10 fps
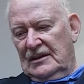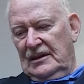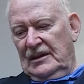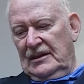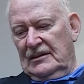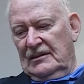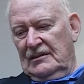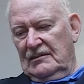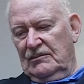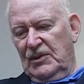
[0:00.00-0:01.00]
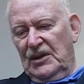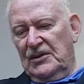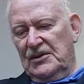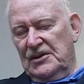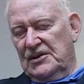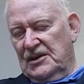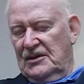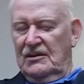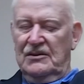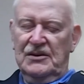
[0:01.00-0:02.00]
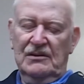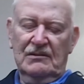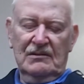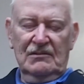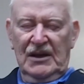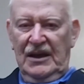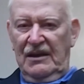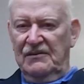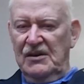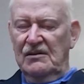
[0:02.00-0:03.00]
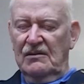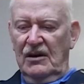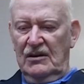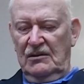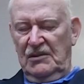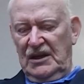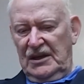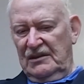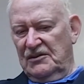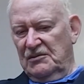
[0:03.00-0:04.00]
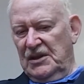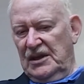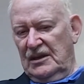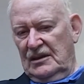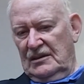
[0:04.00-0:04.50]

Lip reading: and brothers and sisters and what have you. All her relatives were there.